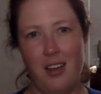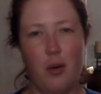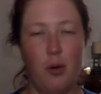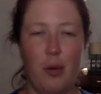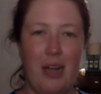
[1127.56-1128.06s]

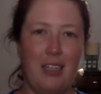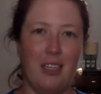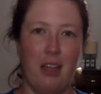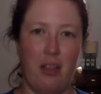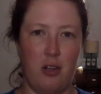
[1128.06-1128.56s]
We'll wait
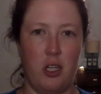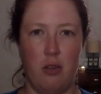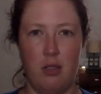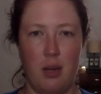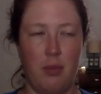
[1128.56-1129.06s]
until Heather
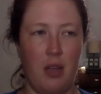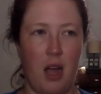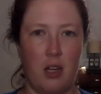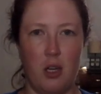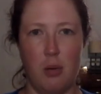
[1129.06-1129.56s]
shows up the
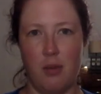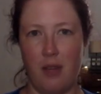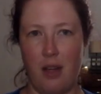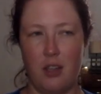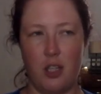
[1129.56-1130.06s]
October
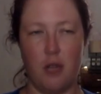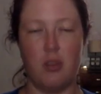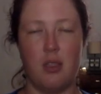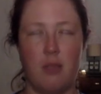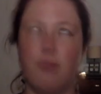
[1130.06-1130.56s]
shows
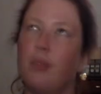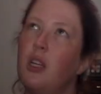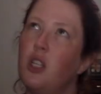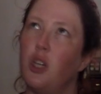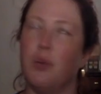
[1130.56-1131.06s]

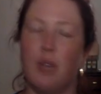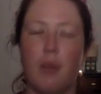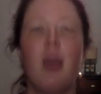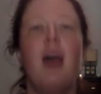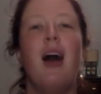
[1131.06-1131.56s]

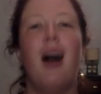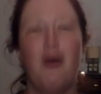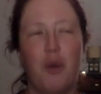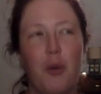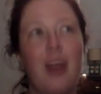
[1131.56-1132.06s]
up.
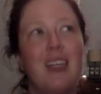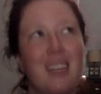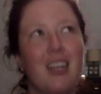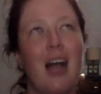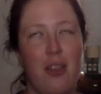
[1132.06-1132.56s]
We'll wait
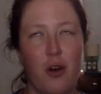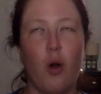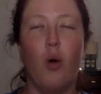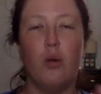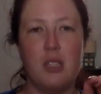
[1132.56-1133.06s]
until Heather
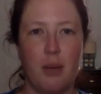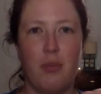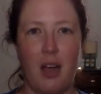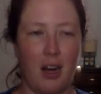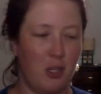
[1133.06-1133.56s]
holds up
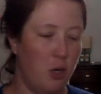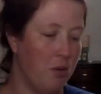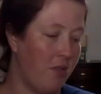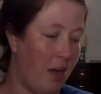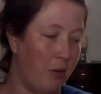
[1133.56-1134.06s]
the
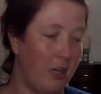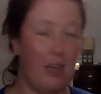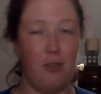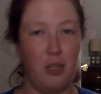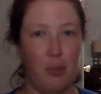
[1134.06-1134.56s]
October fabric
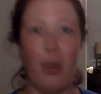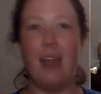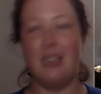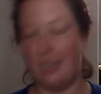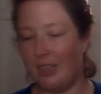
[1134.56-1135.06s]
if she
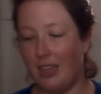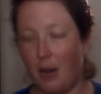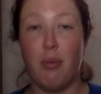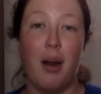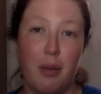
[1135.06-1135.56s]
buys it, and then
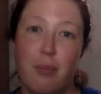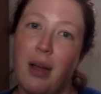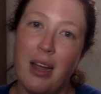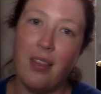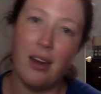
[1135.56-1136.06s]
I'll probably
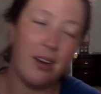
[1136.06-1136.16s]
buy it that